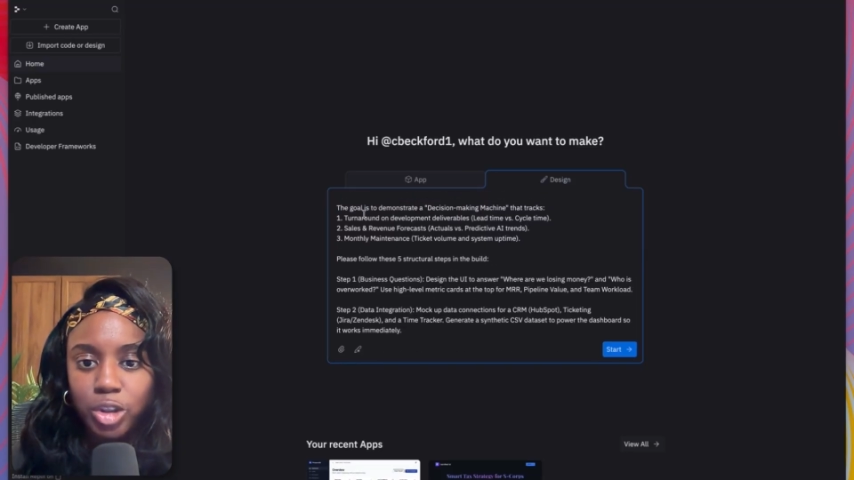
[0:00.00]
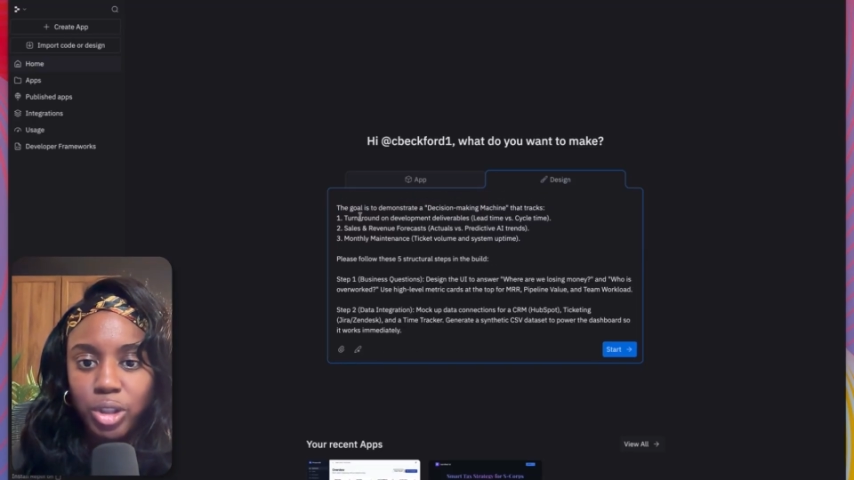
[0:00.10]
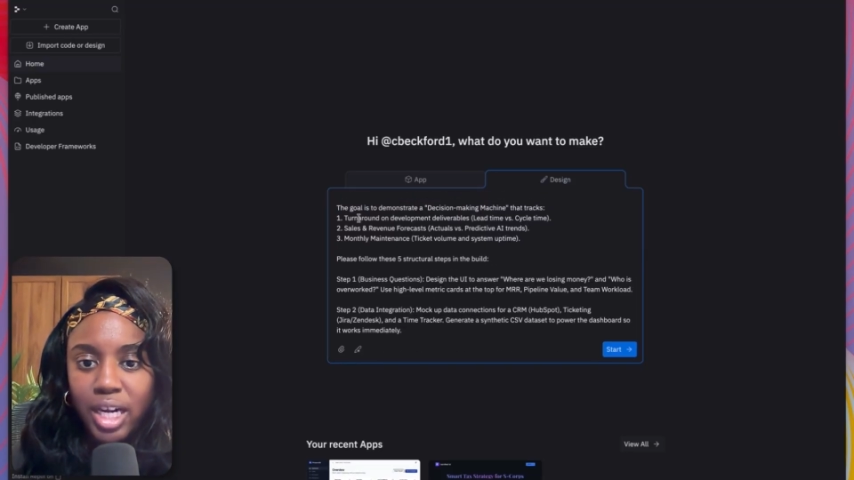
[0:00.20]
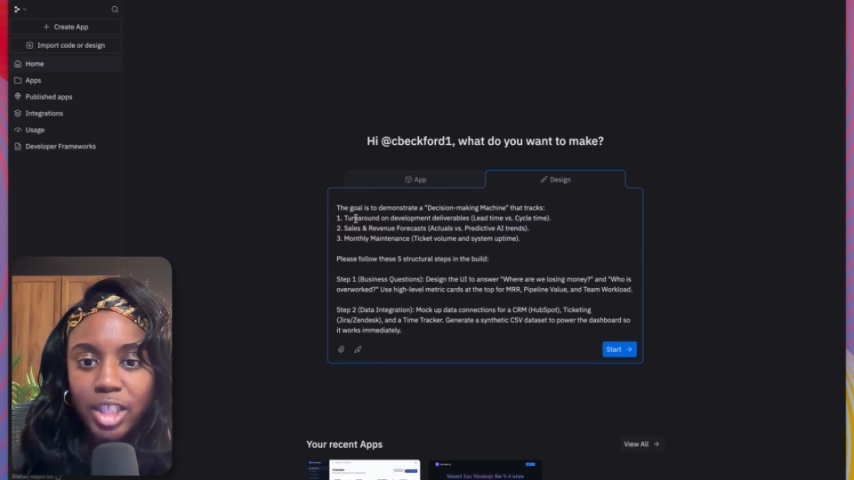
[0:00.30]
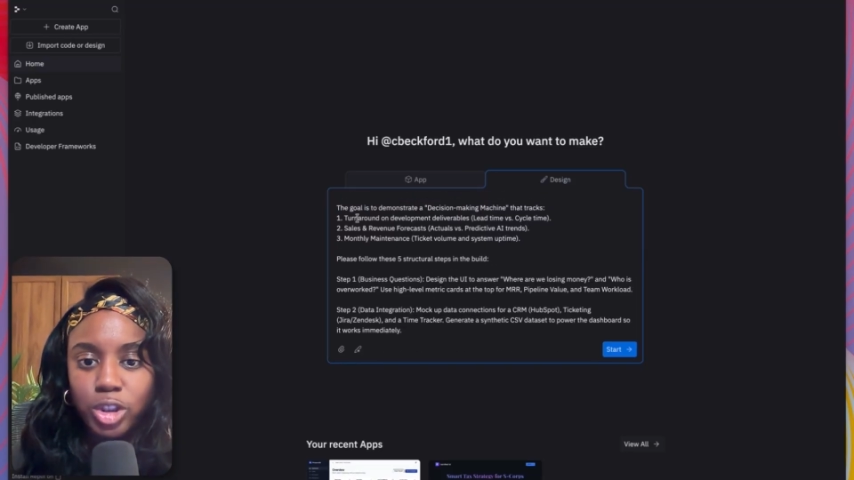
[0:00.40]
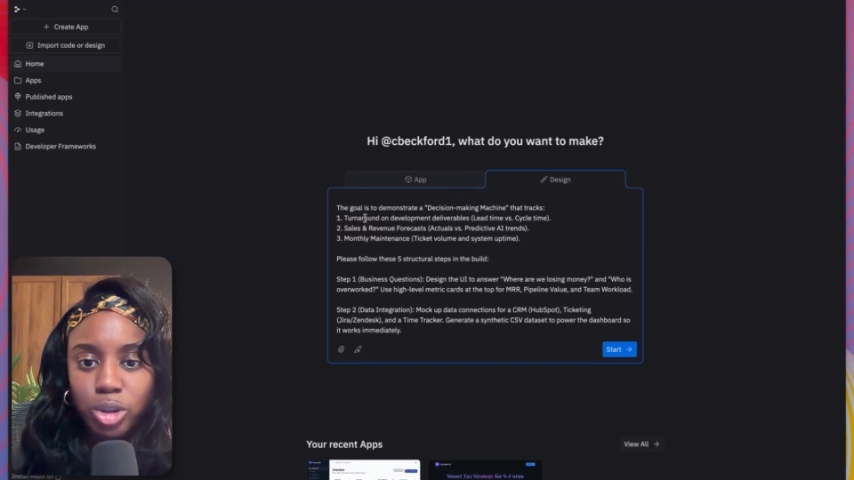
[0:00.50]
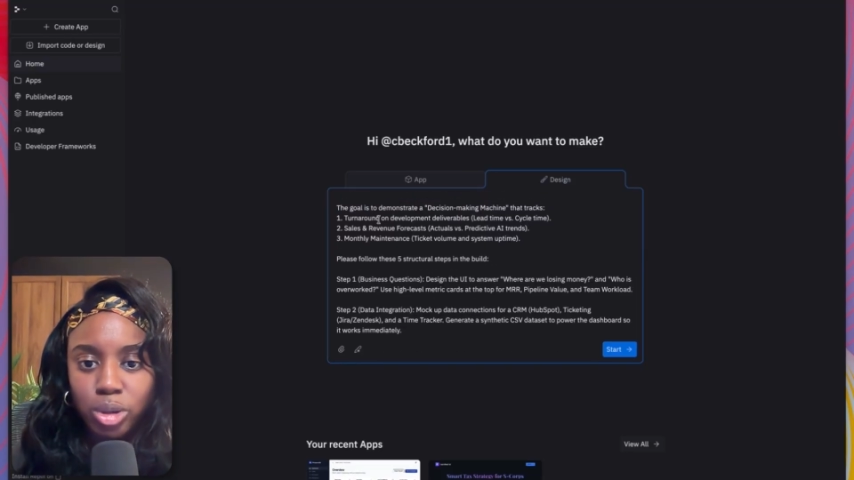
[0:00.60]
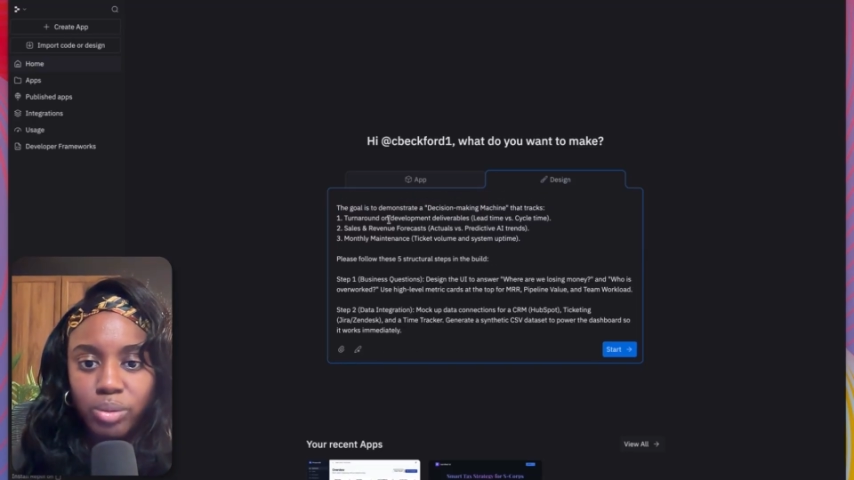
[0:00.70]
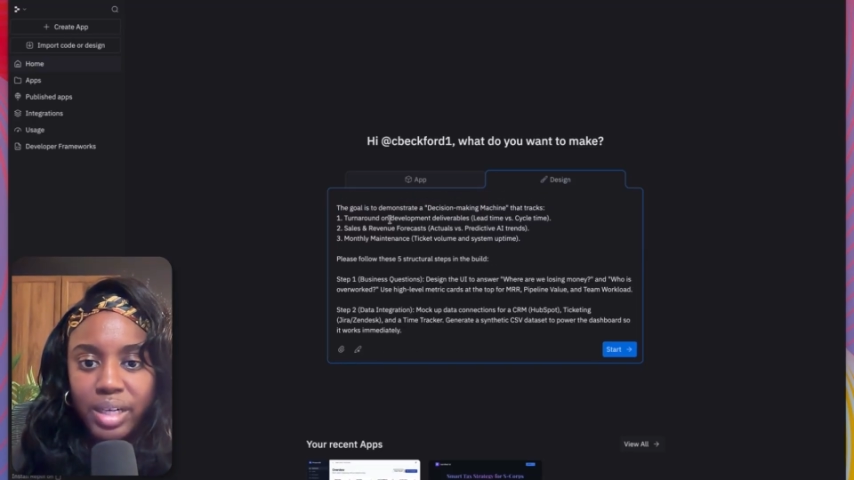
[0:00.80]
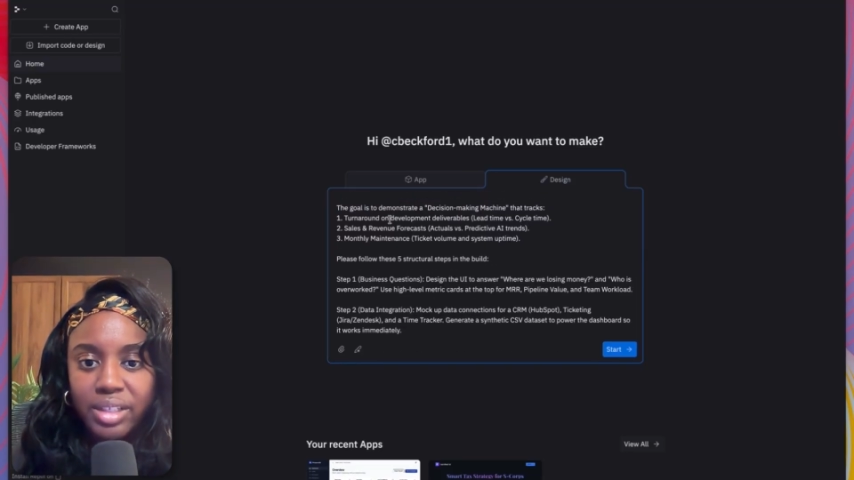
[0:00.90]
tracks
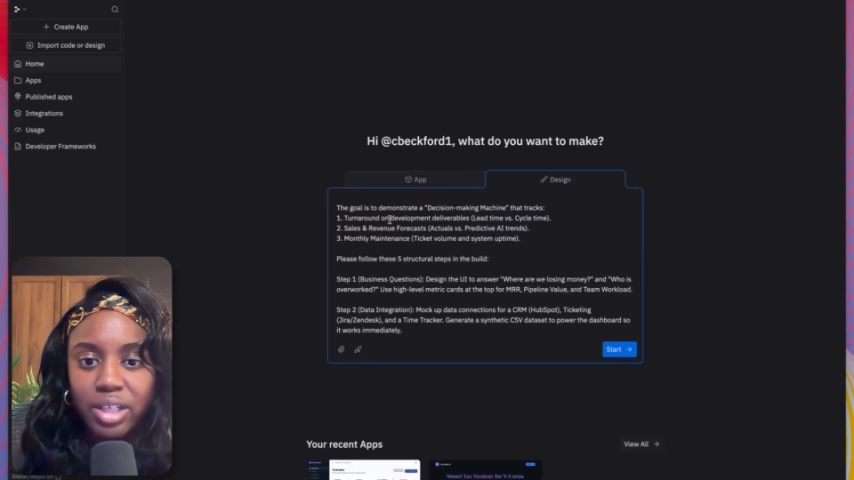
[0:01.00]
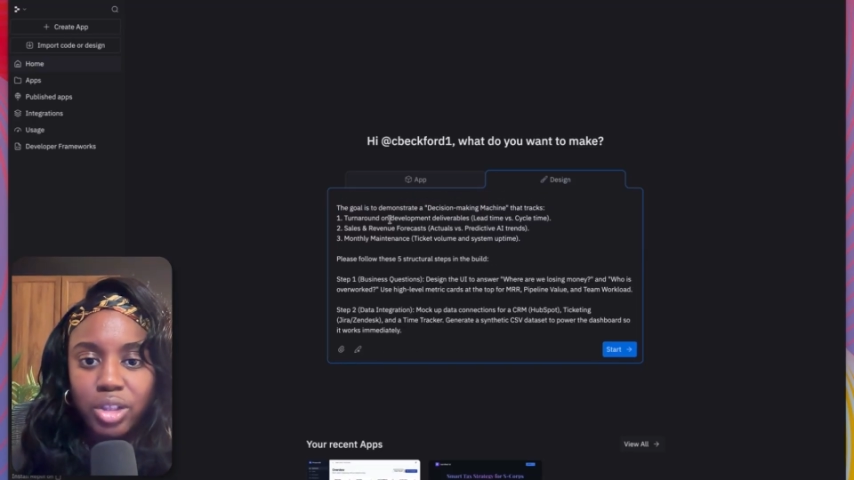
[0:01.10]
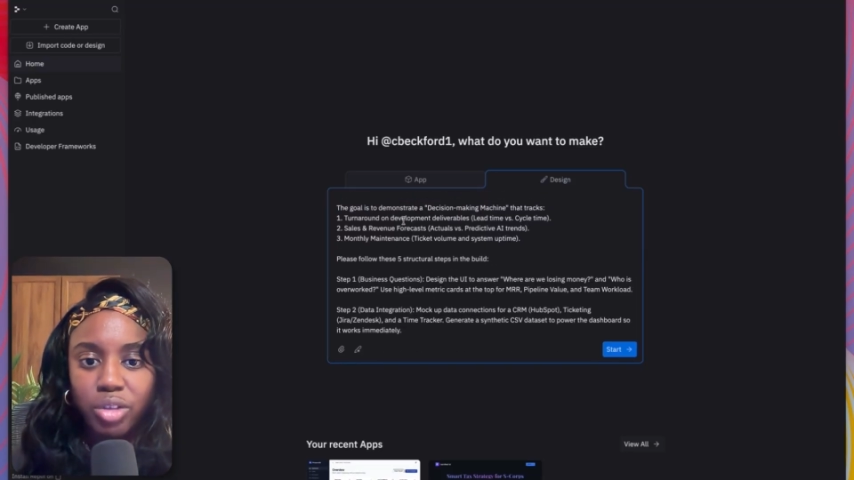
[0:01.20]
turnaround on